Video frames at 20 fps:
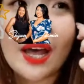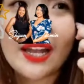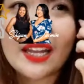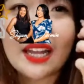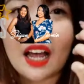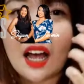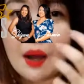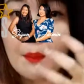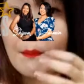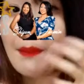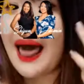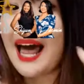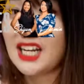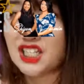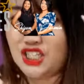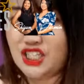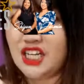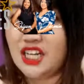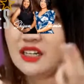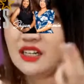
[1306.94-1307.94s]
one
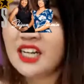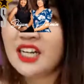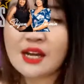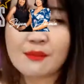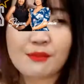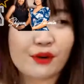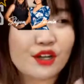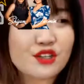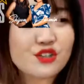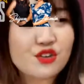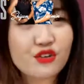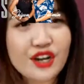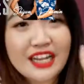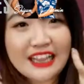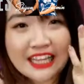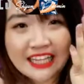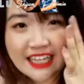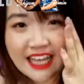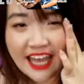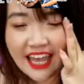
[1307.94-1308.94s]
blusher because you
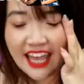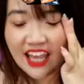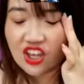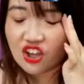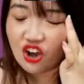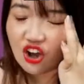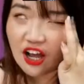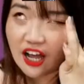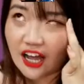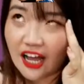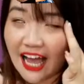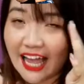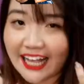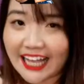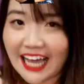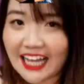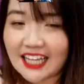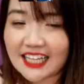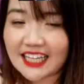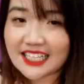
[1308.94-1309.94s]
already think that, hey, your uh,
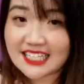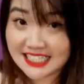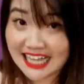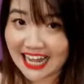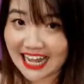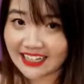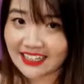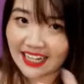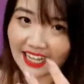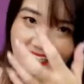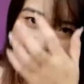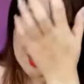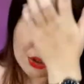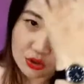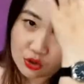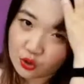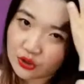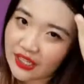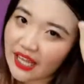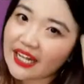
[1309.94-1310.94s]
eye color is done and then
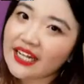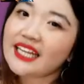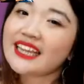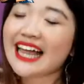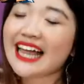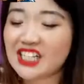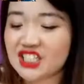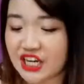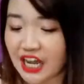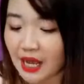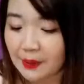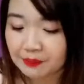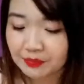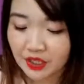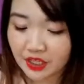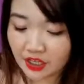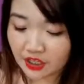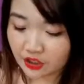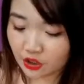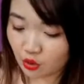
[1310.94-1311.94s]
you don't need any touch up.
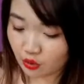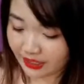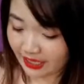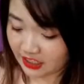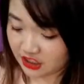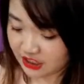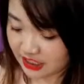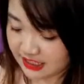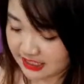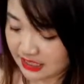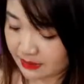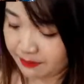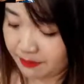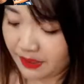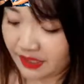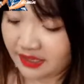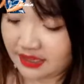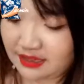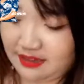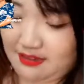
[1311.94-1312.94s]
You can just
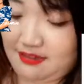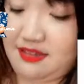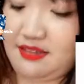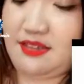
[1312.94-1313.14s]
simply